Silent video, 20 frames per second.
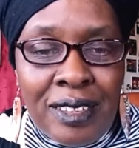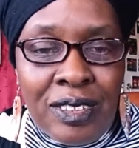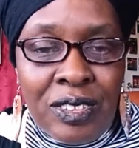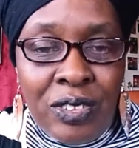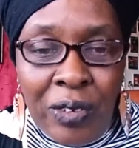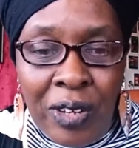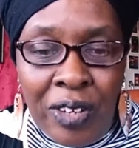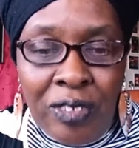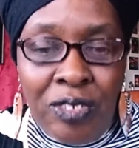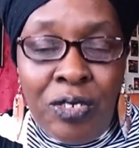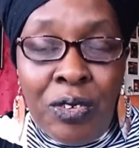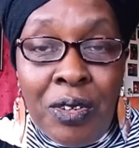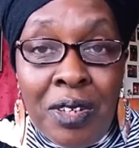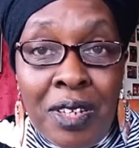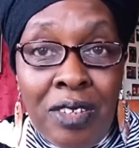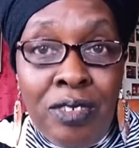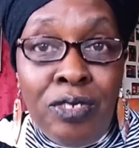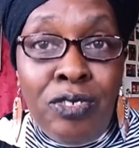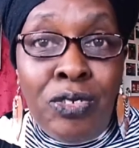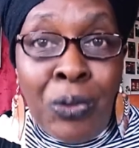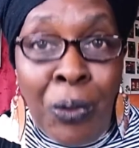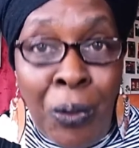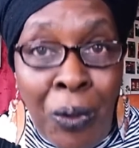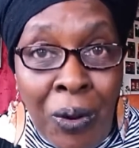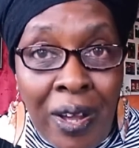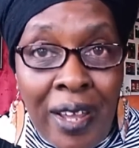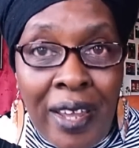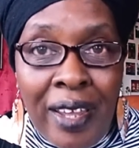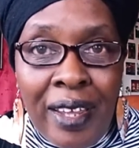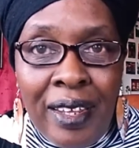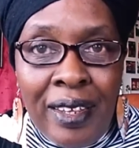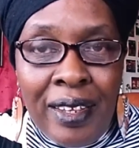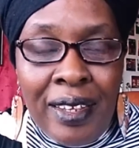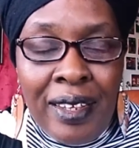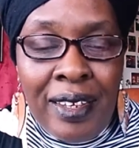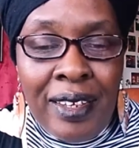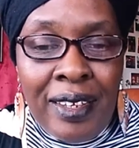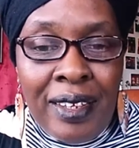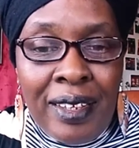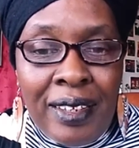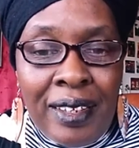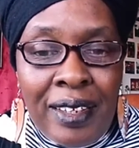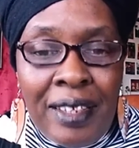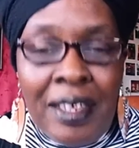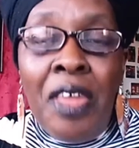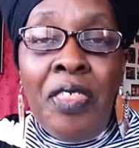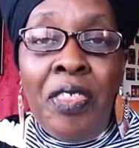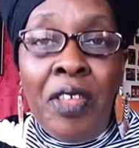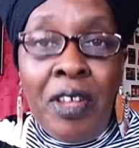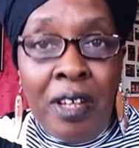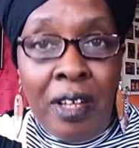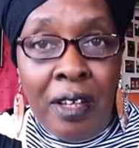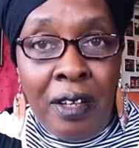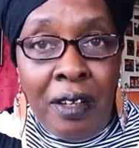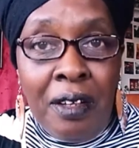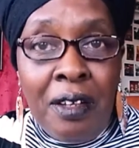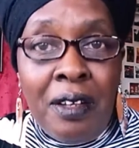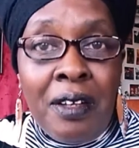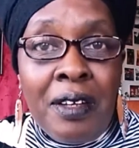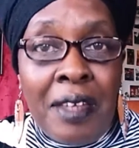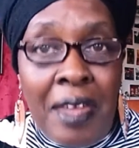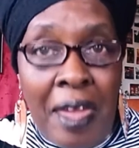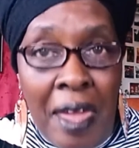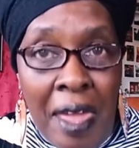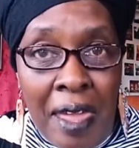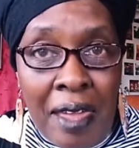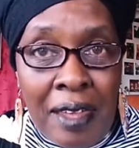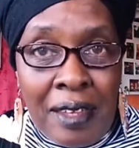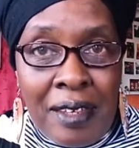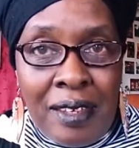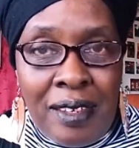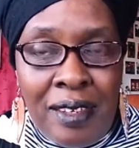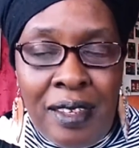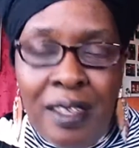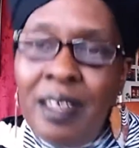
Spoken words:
so that you can enjoy the cake.